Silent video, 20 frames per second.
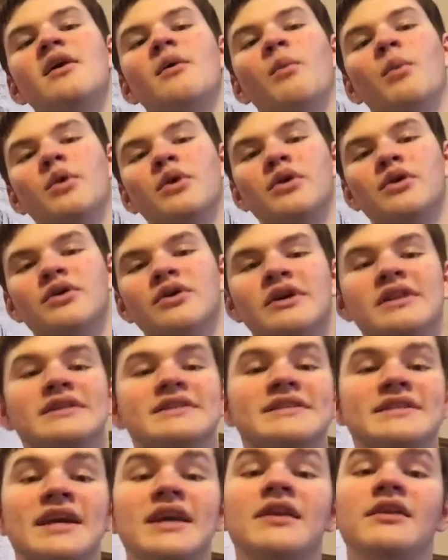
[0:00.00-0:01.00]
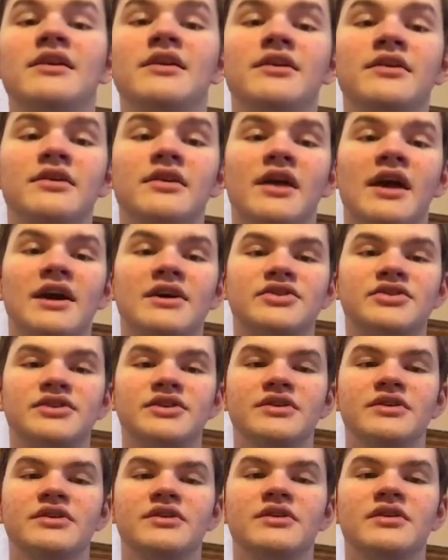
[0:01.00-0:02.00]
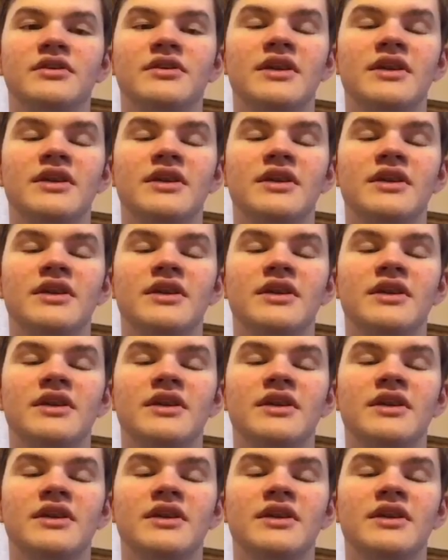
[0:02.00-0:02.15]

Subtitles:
were insanely good last year,